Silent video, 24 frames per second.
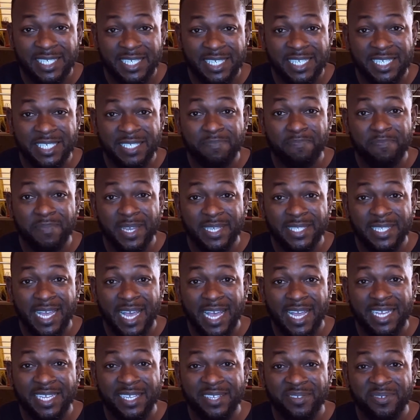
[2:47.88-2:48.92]
It's
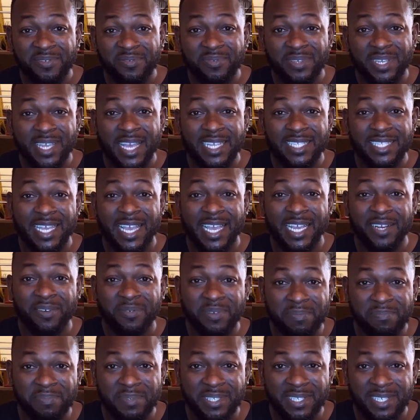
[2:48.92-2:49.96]
better you get
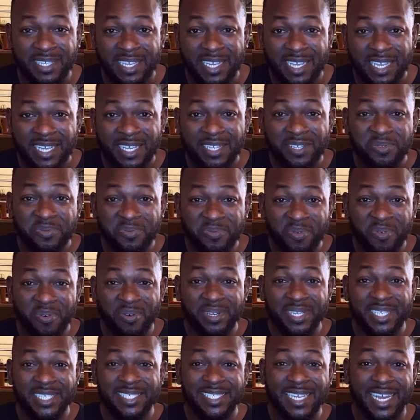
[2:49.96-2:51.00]
equipped to
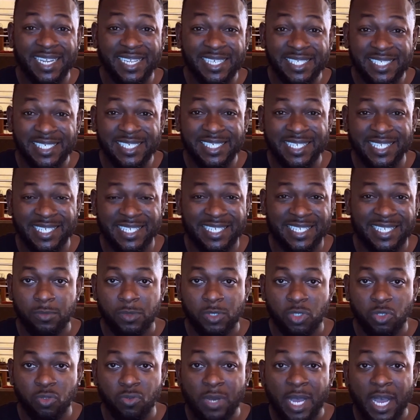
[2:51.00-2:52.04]
all the challenges.
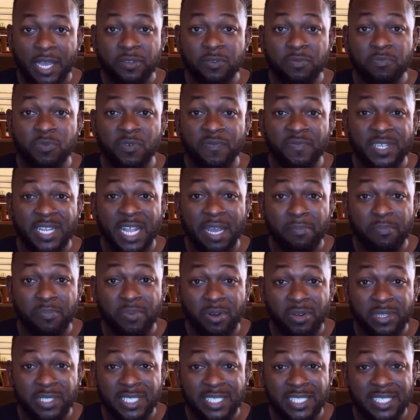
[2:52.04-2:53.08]
So are you moving
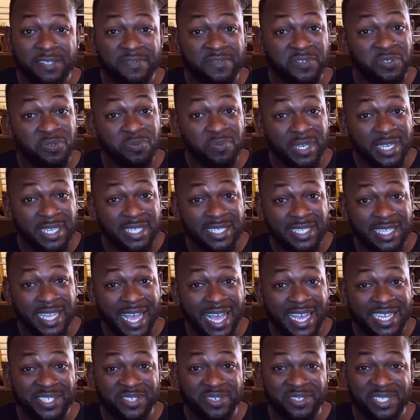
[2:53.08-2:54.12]
abroad in a few weeks?
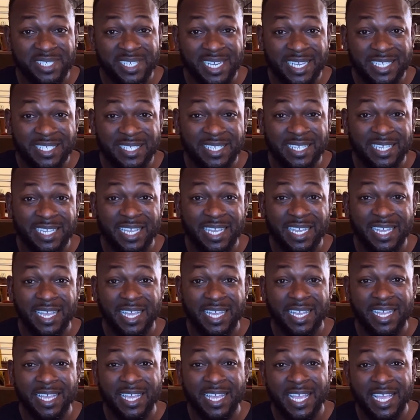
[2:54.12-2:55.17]
I suggest
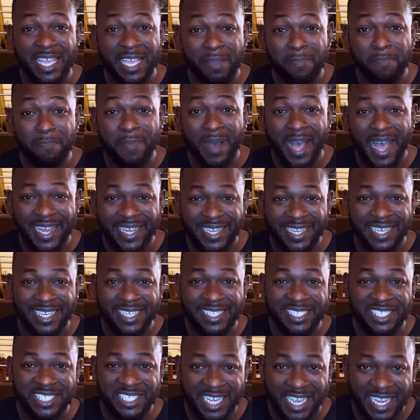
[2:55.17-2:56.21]
a
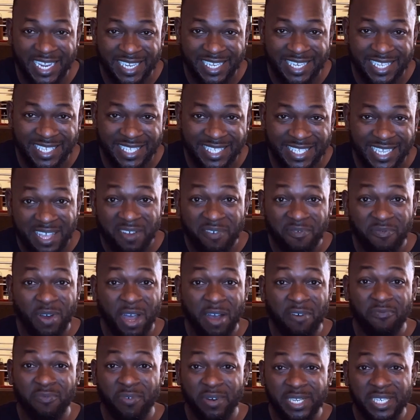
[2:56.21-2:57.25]
packing checklist for
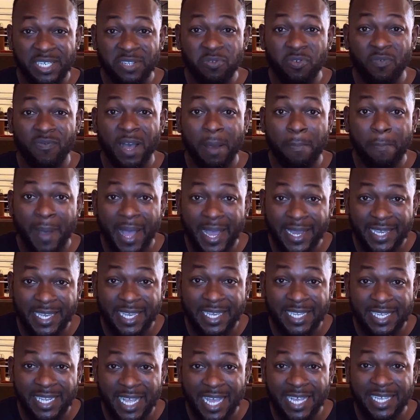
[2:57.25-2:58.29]
avoiding
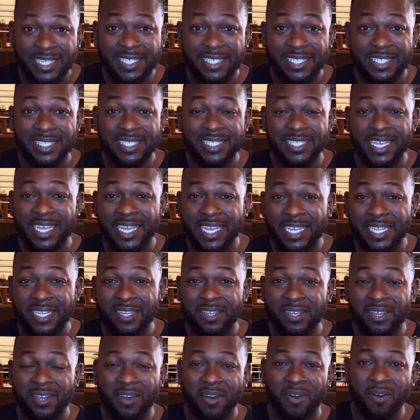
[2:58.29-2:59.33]
overpacking and staying
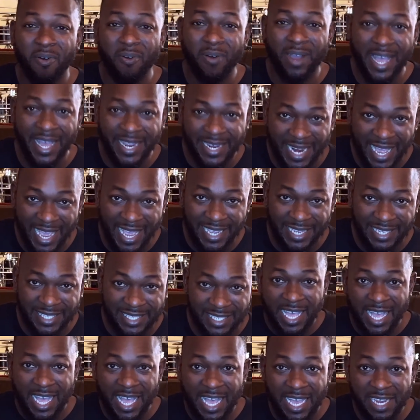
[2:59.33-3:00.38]

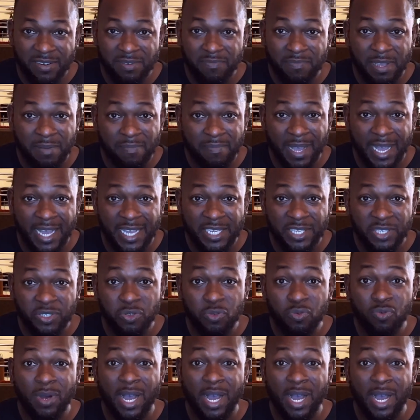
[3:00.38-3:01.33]
organized. And remember, you